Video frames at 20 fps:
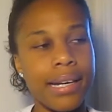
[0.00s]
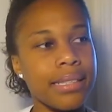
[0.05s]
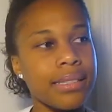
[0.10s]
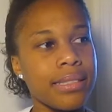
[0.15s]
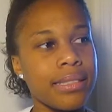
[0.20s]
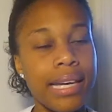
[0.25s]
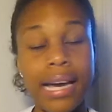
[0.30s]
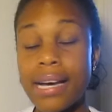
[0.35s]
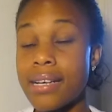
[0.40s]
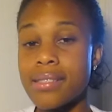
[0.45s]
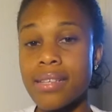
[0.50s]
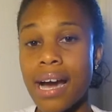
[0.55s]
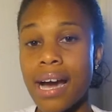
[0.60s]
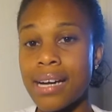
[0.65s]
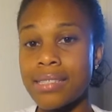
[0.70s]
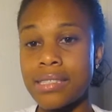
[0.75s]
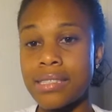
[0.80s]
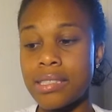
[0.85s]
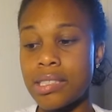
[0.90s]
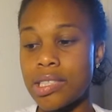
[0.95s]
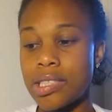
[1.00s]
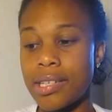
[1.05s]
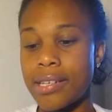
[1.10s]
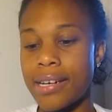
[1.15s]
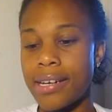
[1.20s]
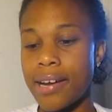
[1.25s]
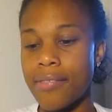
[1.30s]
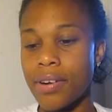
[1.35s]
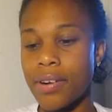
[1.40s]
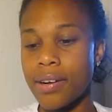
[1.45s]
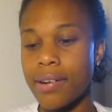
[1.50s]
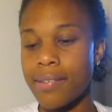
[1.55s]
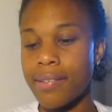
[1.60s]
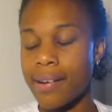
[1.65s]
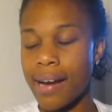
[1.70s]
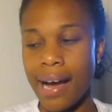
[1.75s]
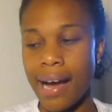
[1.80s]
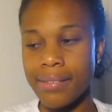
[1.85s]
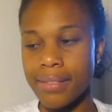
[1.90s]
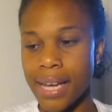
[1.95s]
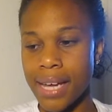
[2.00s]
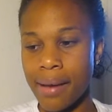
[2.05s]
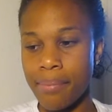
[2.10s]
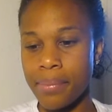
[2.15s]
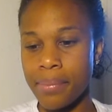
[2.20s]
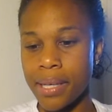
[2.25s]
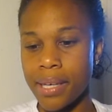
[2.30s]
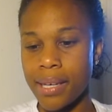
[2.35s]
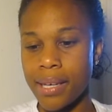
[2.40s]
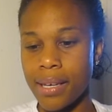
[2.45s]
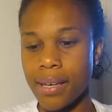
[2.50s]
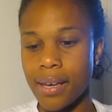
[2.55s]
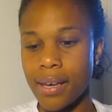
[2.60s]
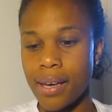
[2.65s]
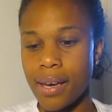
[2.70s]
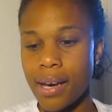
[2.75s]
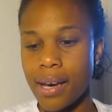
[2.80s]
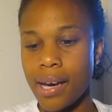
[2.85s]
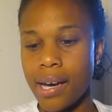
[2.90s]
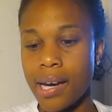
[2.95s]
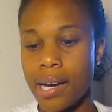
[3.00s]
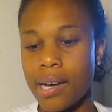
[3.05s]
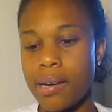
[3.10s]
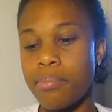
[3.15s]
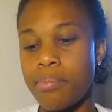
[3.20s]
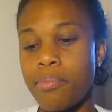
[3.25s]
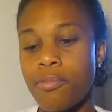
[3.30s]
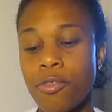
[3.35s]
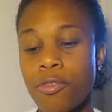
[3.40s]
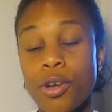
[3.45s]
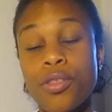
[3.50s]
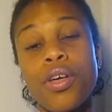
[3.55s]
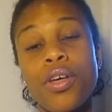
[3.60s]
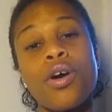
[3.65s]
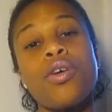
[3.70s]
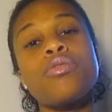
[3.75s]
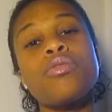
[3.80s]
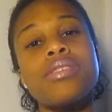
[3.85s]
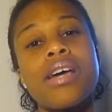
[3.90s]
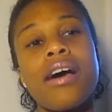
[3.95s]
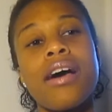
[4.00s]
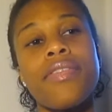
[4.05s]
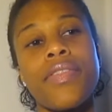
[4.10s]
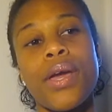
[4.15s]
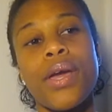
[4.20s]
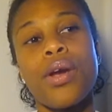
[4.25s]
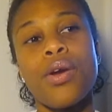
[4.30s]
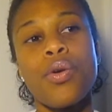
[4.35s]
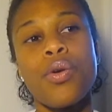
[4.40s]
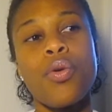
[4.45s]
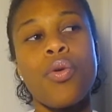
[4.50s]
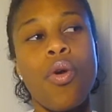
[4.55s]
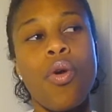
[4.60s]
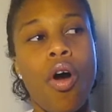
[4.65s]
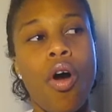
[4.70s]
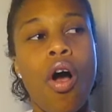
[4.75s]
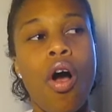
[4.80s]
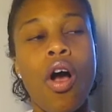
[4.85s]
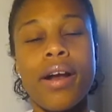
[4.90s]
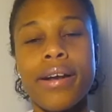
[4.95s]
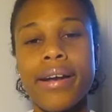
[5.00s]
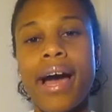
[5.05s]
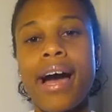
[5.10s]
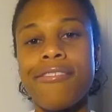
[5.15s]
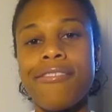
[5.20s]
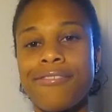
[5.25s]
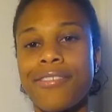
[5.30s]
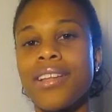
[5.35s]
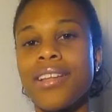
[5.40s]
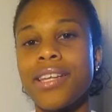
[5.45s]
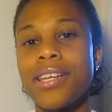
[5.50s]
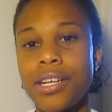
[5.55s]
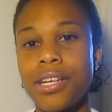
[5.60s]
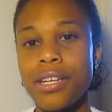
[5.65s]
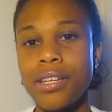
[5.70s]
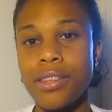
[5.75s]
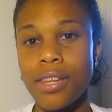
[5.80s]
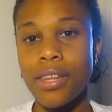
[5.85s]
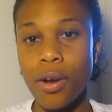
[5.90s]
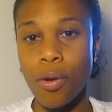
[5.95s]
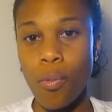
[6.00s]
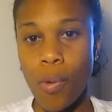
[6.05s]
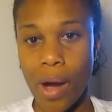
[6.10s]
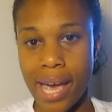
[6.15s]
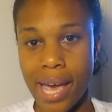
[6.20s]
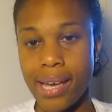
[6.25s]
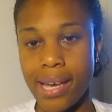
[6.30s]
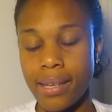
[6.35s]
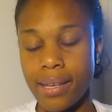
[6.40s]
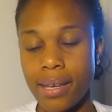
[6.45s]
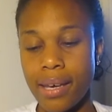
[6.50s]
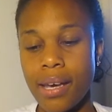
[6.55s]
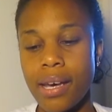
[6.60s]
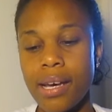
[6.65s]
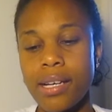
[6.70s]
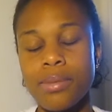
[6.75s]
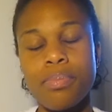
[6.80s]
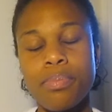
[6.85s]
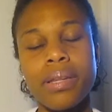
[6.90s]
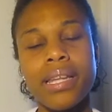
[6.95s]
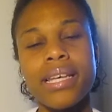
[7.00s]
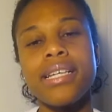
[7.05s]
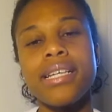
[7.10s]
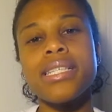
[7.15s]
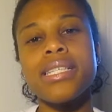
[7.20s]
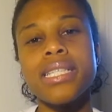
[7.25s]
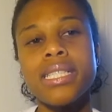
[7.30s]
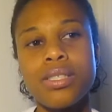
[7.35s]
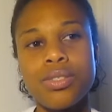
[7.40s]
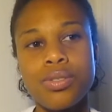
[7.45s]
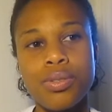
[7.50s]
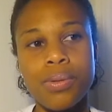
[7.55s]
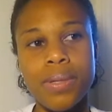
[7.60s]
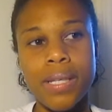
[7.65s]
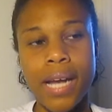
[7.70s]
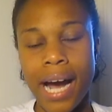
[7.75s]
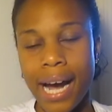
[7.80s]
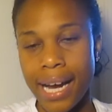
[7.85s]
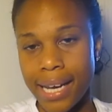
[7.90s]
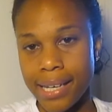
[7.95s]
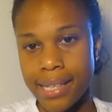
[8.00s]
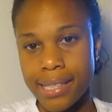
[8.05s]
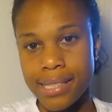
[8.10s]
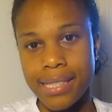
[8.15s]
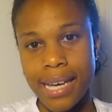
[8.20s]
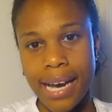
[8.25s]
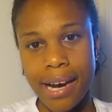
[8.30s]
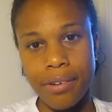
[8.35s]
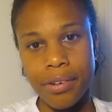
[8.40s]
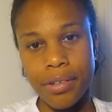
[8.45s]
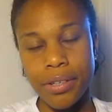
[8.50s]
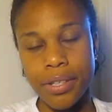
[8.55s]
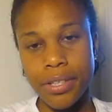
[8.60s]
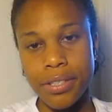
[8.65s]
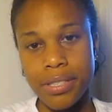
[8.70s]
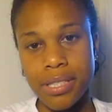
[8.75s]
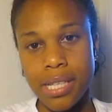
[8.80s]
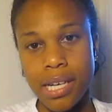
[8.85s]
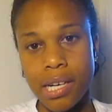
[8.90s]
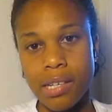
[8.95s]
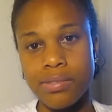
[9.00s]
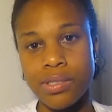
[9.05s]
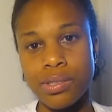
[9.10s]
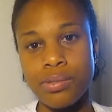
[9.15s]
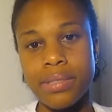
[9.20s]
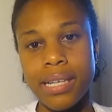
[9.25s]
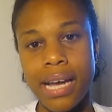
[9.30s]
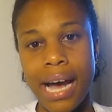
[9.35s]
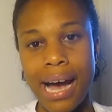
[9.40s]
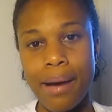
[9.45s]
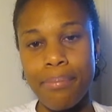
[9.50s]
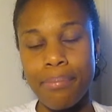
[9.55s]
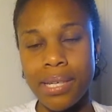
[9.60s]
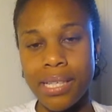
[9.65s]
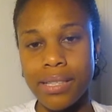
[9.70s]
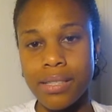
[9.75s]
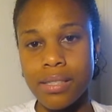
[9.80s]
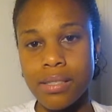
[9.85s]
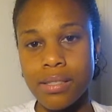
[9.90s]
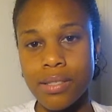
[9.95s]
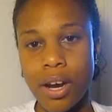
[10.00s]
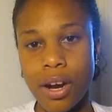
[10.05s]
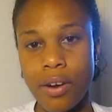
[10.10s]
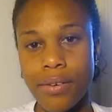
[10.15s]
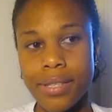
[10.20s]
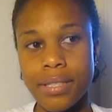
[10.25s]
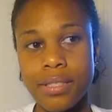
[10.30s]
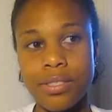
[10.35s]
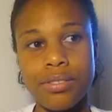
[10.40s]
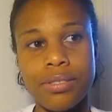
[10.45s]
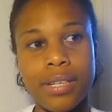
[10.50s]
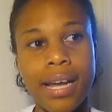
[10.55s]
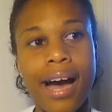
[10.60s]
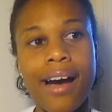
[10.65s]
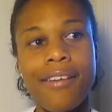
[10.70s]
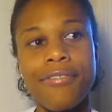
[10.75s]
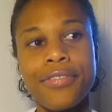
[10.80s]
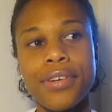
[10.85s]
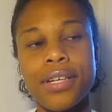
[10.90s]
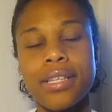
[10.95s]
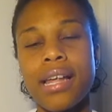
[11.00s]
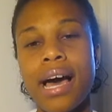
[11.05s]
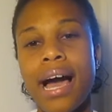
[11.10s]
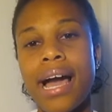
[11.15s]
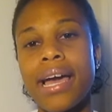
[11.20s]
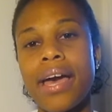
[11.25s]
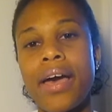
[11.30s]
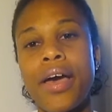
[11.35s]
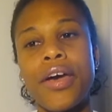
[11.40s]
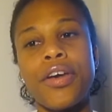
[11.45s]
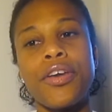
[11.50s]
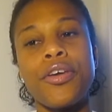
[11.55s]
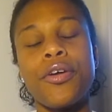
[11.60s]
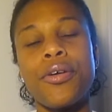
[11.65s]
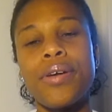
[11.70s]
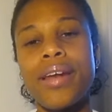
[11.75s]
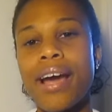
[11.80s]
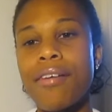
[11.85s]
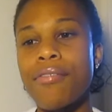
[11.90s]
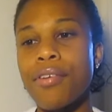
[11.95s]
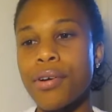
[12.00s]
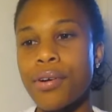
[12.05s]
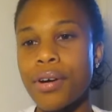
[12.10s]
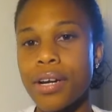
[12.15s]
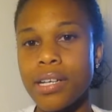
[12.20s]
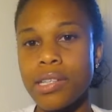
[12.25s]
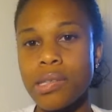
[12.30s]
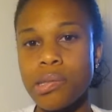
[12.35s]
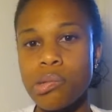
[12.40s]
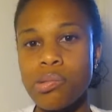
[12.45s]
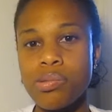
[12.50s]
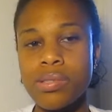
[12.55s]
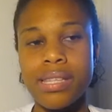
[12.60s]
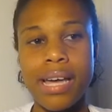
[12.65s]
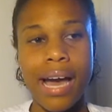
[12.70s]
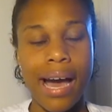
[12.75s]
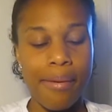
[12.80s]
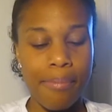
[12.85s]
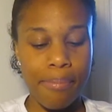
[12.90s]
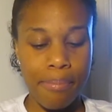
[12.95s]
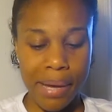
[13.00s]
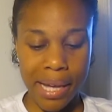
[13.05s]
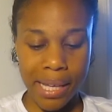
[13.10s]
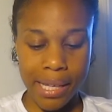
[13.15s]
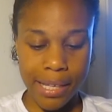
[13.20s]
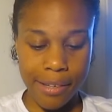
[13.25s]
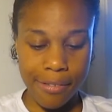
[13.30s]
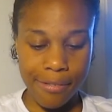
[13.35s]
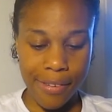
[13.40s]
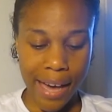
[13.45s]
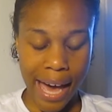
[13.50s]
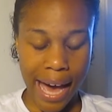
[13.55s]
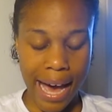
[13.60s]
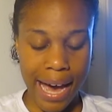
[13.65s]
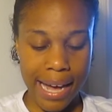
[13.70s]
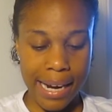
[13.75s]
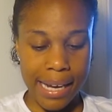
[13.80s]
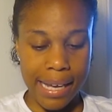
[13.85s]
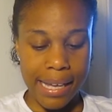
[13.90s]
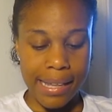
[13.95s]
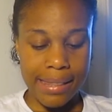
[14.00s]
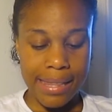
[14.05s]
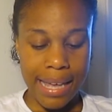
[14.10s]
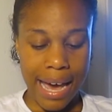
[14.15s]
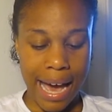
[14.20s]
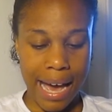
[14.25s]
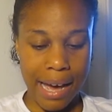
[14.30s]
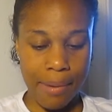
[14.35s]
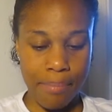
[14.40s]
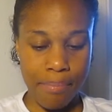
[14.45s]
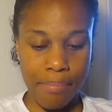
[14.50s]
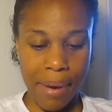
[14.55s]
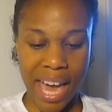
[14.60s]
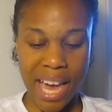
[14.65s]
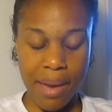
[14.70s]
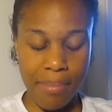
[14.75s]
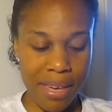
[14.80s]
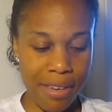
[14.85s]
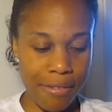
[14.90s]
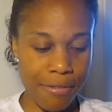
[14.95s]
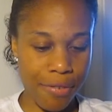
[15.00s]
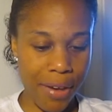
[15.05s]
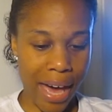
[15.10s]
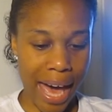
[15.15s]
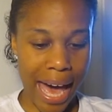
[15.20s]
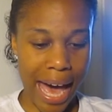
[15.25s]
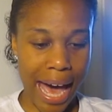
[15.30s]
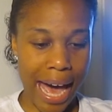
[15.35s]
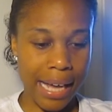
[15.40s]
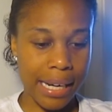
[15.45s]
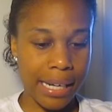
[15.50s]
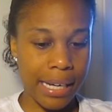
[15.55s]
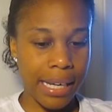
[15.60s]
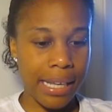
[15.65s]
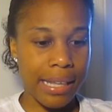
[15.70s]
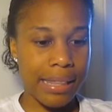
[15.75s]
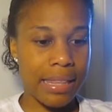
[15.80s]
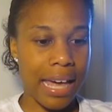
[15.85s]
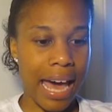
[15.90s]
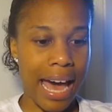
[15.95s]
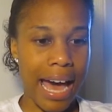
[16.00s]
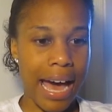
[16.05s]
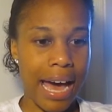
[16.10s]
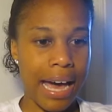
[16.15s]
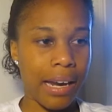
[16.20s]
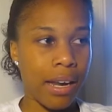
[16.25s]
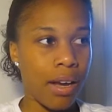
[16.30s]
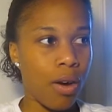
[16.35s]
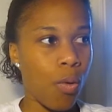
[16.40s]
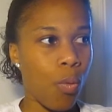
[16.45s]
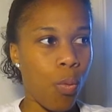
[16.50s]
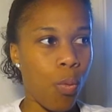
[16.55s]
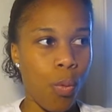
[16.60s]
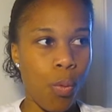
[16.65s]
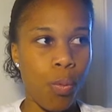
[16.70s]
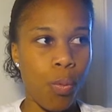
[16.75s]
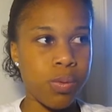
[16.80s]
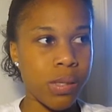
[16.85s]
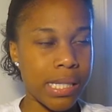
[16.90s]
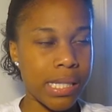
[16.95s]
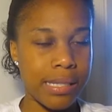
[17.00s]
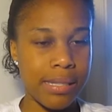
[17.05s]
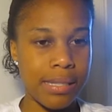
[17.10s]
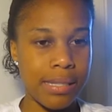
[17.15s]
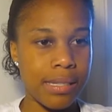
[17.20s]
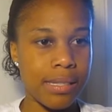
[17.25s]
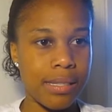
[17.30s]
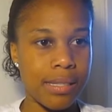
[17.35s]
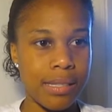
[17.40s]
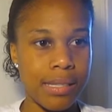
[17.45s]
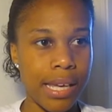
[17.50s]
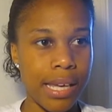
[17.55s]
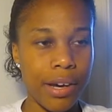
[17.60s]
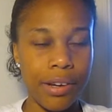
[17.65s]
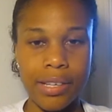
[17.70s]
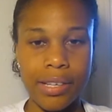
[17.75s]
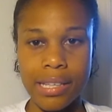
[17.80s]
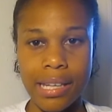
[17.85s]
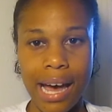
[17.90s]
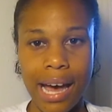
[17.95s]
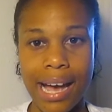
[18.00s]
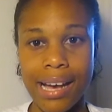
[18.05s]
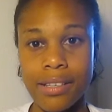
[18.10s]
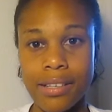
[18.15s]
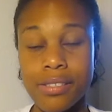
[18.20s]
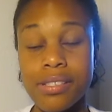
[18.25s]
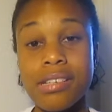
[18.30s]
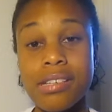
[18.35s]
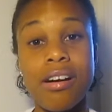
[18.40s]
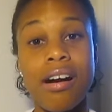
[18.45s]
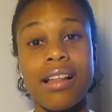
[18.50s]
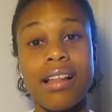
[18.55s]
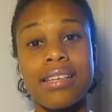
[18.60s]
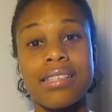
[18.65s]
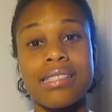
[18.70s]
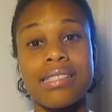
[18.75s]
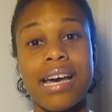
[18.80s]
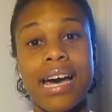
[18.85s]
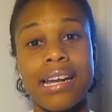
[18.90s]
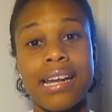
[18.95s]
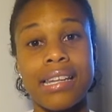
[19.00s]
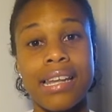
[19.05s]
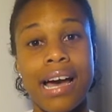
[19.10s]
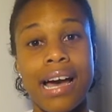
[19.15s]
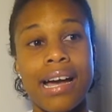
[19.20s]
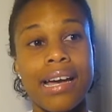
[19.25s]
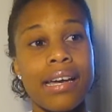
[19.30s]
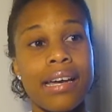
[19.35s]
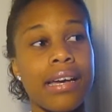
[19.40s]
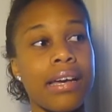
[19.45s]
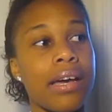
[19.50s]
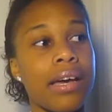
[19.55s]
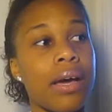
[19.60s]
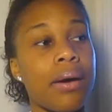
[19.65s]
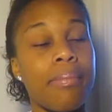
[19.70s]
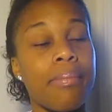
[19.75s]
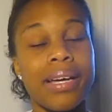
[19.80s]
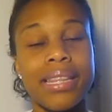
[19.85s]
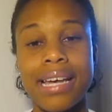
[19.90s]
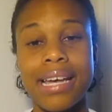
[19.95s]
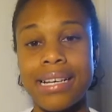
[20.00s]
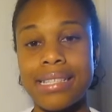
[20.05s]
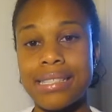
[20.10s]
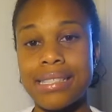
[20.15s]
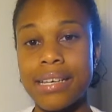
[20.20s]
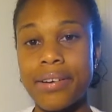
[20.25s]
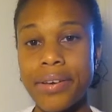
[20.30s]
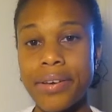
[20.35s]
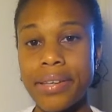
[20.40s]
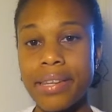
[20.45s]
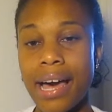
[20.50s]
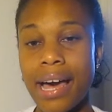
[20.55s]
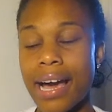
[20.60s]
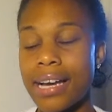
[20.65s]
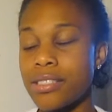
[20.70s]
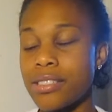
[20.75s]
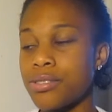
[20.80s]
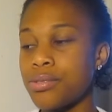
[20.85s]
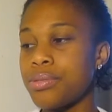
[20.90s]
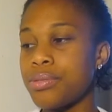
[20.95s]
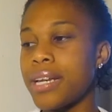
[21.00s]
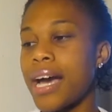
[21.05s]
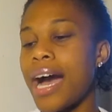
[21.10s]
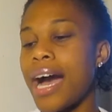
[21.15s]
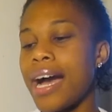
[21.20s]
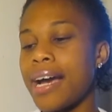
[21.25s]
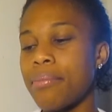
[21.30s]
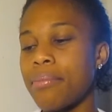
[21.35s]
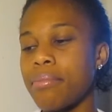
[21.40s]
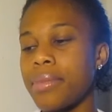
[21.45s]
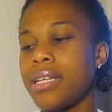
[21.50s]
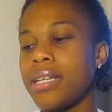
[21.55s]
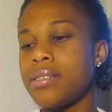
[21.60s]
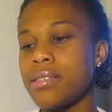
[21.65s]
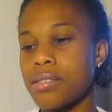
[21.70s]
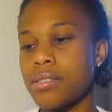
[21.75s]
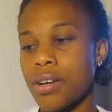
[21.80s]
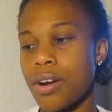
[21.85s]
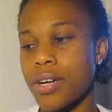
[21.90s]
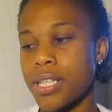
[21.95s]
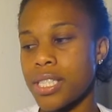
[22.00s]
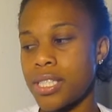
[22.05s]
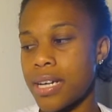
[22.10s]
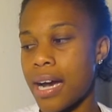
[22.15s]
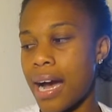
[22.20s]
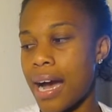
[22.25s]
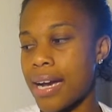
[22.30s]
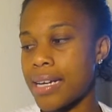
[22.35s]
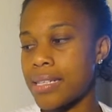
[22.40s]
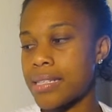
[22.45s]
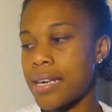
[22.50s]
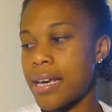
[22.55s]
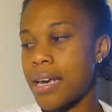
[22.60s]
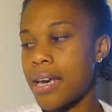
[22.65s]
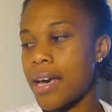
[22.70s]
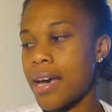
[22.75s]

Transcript: yes, I just should have never got that big. For those out there who are not feeling their weight, please do not get down on yourself. Do not be discouraged. Do not feel like you're never going to lose that belly fat, that baby fat, that cellulite. I used to call it satellite, but that cellulite. Do not be discouraged, guys.